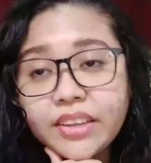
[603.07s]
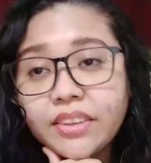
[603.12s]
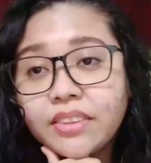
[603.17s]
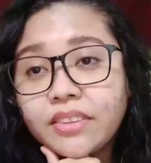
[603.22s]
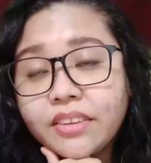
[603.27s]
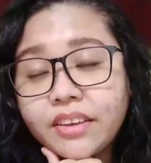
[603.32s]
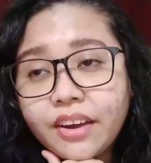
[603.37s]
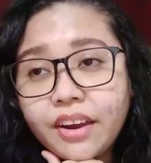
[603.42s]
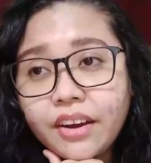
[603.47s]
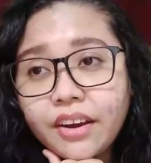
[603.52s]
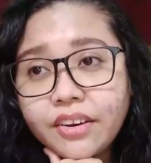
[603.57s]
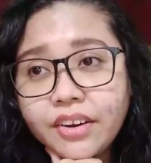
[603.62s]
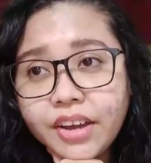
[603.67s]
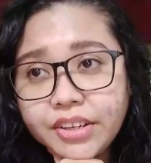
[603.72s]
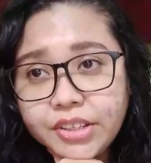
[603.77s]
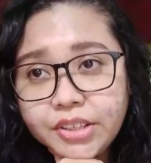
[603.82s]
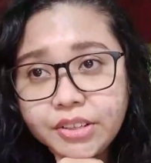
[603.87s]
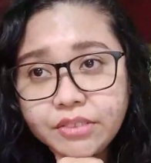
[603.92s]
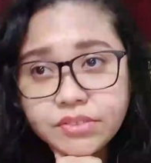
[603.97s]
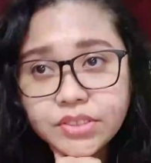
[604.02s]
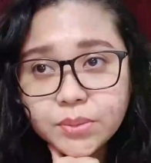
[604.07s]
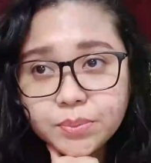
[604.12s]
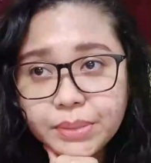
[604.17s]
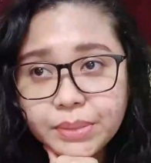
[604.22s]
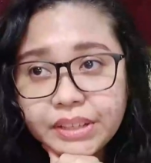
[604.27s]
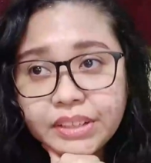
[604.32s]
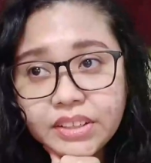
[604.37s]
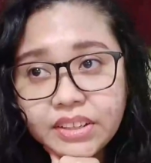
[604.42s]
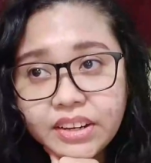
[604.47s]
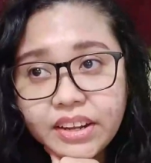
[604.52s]
get there, and you've
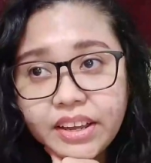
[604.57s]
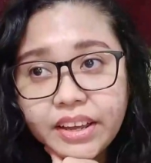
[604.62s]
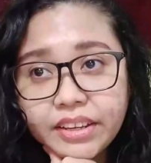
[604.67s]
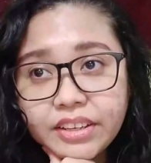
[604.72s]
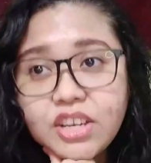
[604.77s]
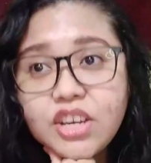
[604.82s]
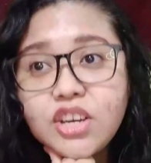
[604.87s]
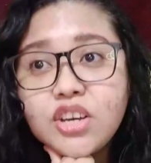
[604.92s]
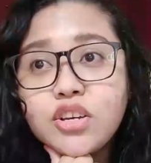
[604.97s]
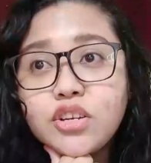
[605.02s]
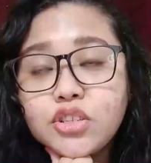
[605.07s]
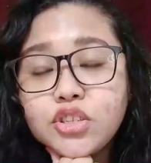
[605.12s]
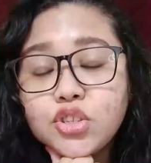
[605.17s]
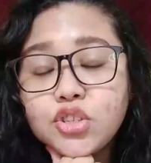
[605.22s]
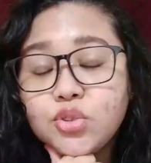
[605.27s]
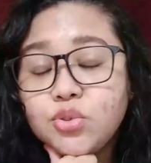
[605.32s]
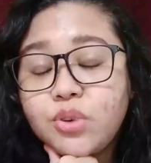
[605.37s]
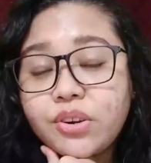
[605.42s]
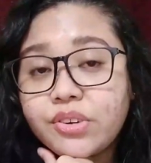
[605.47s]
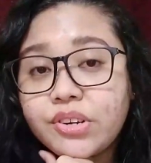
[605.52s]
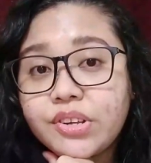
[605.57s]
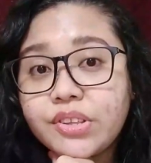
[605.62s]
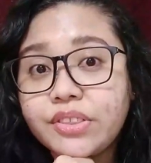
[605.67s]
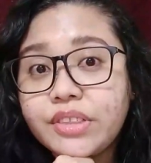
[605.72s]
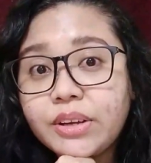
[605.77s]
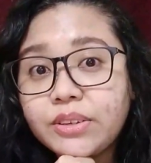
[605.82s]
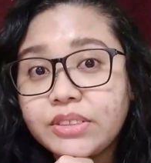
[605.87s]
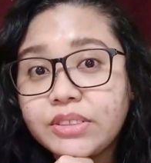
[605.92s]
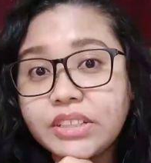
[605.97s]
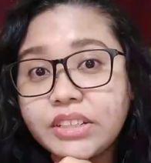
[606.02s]
spent like
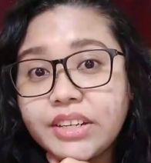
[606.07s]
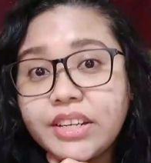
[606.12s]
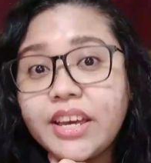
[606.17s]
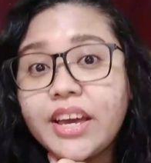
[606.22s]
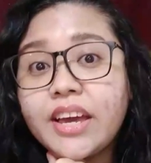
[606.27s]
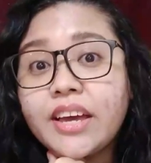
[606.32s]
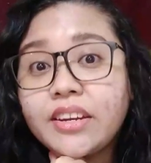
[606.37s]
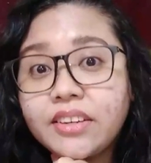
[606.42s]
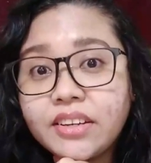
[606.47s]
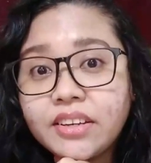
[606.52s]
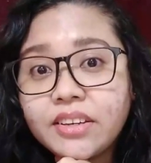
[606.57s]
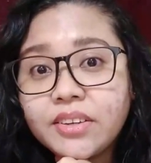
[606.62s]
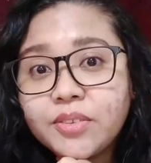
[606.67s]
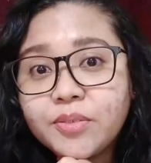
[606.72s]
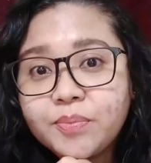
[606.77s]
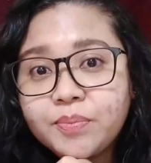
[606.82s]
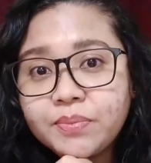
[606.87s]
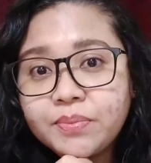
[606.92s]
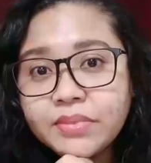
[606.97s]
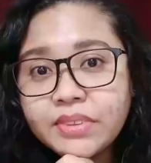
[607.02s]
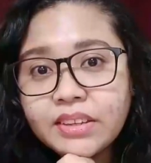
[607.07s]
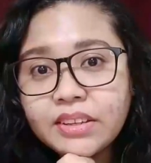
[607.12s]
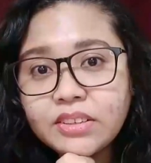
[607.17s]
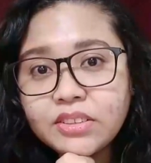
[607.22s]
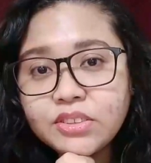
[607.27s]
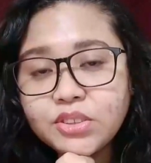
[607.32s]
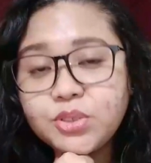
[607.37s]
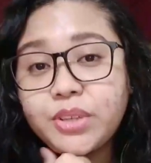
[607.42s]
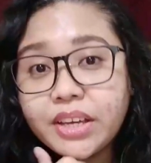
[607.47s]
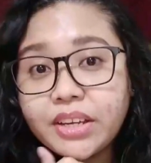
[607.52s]
200,000 yen
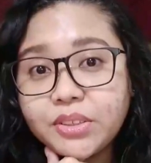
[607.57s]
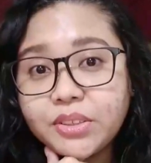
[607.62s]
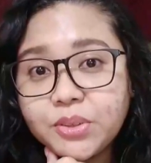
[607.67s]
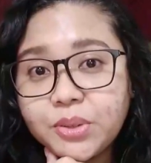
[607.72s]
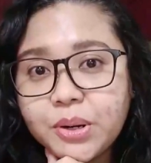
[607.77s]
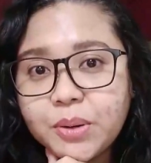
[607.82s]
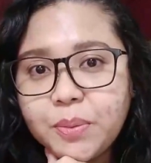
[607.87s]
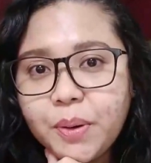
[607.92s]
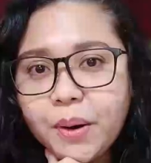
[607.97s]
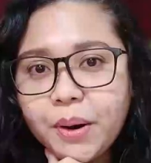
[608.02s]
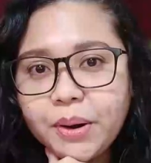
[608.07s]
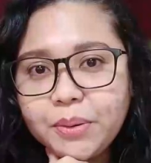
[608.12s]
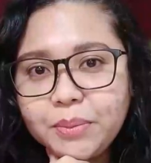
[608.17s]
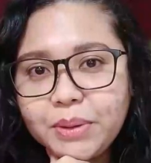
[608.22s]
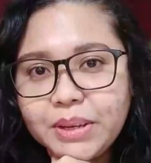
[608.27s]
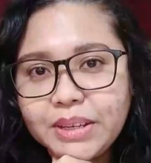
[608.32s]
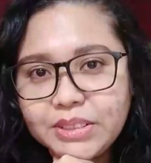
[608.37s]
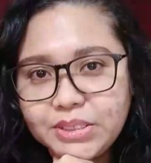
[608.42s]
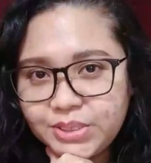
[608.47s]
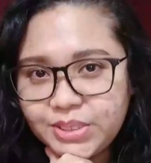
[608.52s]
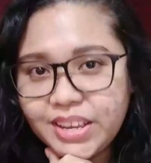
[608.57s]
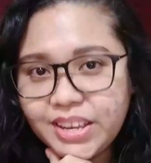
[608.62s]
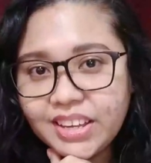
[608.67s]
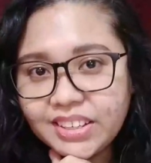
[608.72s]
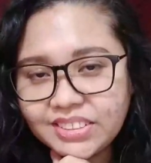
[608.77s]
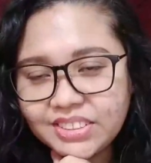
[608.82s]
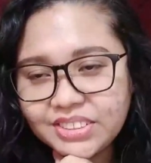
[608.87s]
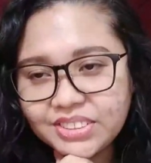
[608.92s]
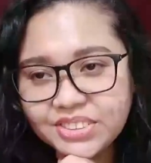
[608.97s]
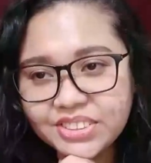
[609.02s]
to get your apartment, to
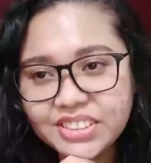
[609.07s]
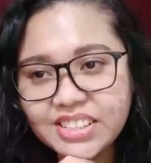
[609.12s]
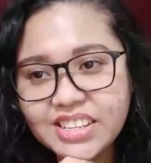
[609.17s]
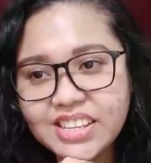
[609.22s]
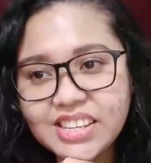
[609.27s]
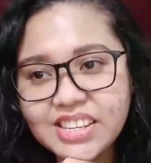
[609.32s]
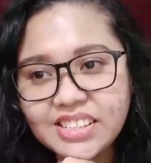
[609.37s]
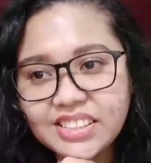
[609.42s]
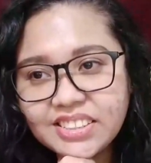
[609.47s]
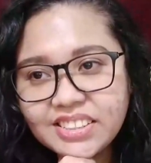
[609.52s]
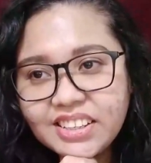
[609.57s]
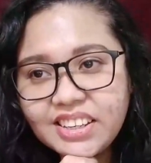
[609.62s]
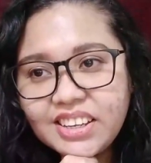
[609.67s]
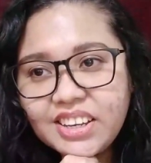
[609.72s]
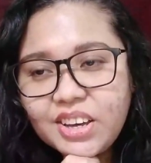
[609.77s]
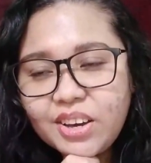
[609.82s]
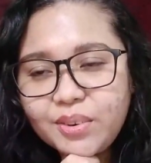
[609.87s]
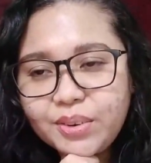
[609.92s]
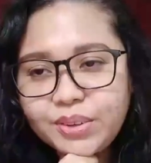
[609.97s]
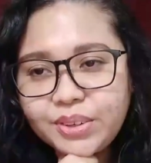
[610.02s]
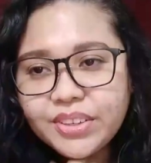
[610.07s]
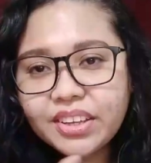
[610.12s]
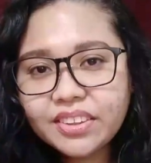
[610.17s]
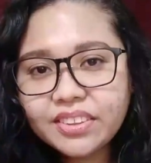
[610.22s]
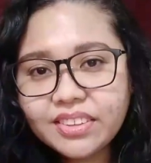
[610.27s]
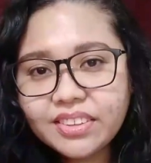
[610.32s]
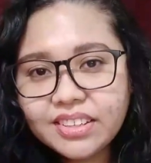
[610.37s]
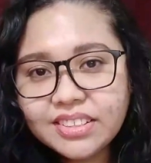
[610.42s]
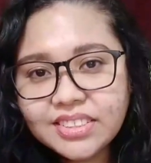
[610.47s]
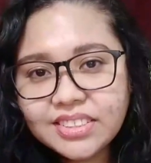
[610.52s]
get your keys. When you
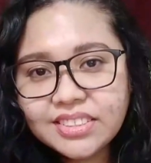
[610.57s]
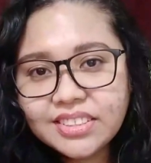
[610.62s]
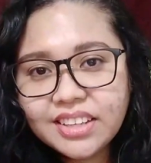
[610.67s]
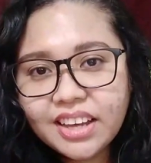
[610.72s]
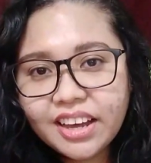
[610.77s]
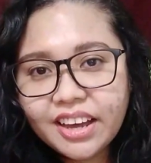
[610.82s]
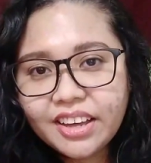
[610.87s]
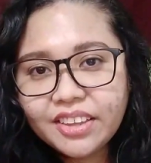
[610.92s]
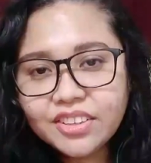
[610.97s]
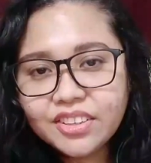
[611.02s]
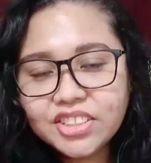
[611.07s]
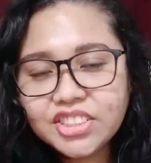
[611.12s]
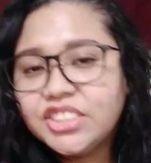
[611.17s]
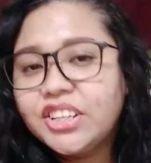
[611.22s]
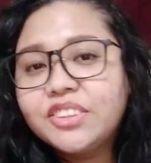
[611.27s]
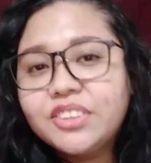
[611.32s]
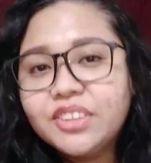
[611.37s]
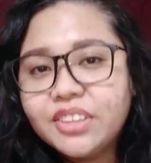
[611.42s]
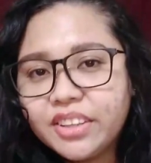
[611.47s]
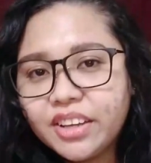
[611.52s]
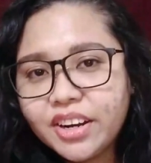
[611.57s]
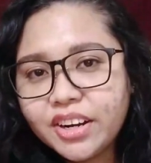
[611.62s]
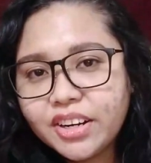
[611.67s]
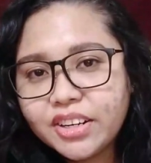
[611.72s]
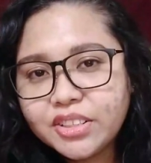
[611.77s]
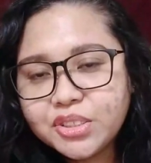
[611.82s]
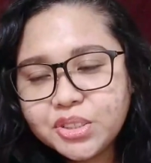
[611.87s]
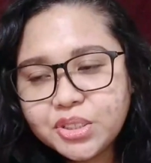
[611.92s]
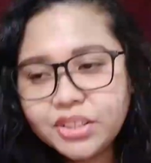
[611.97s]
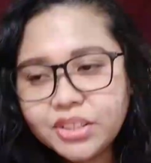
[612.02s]
get inside, there's nothing
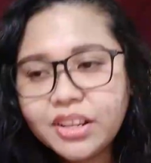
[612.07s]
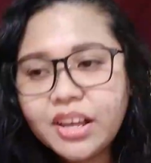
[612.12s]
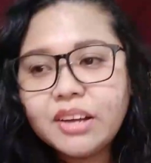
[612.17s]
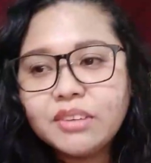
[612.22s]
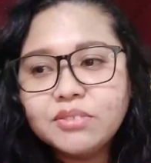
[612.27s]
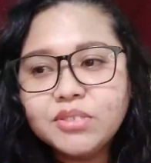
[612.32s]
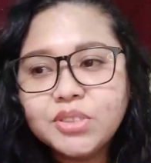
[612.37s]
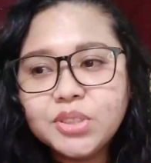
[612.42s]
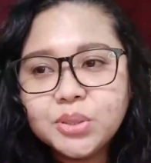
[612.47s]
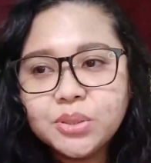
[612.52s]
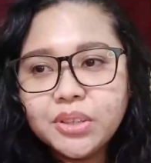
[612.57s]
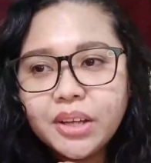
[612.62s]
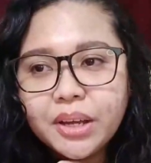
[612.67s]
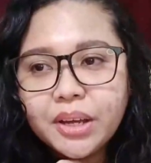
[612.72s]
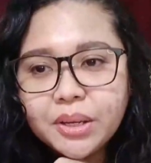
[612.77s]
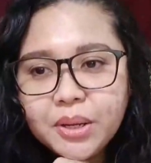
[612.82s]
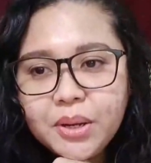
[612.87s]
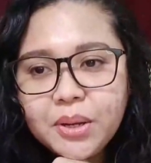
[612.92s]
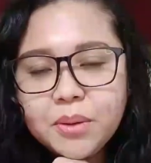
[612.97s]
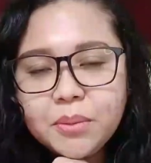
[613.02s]
there, so you'll have to like